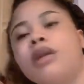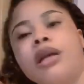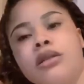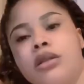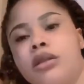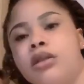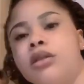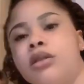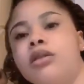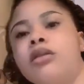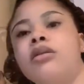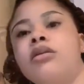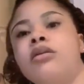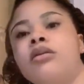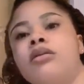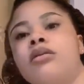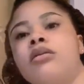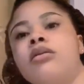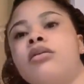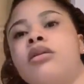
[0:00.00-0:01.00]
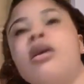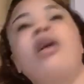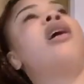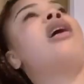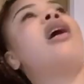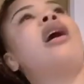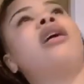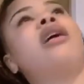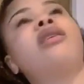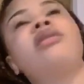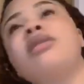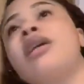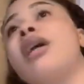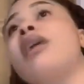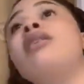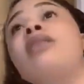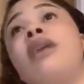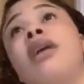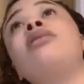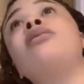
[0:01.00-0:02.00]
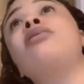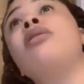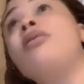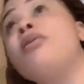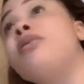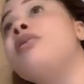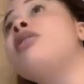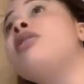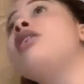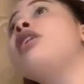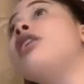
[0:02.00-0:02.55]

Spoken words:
That's it. Aside that, of